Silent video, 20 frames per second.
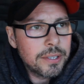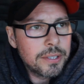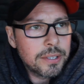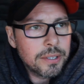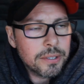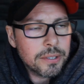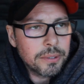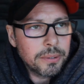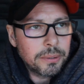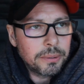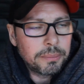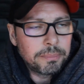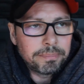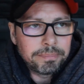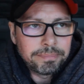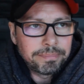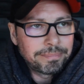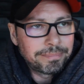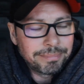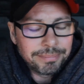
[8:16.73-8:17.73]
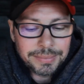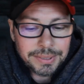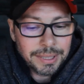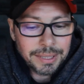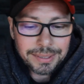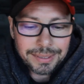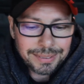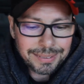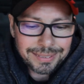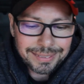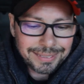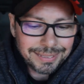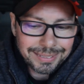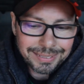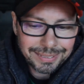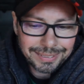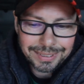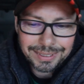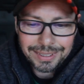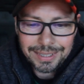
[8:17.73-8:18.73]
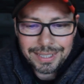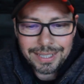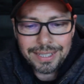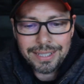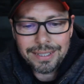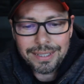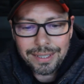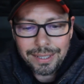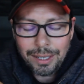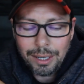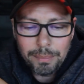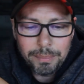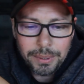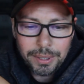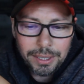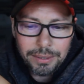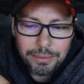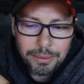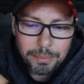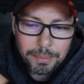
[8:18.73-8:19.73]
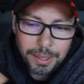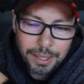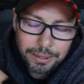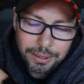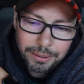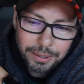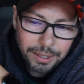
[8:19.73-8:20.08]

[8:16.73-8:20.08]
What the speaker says: So it's unbelievable. I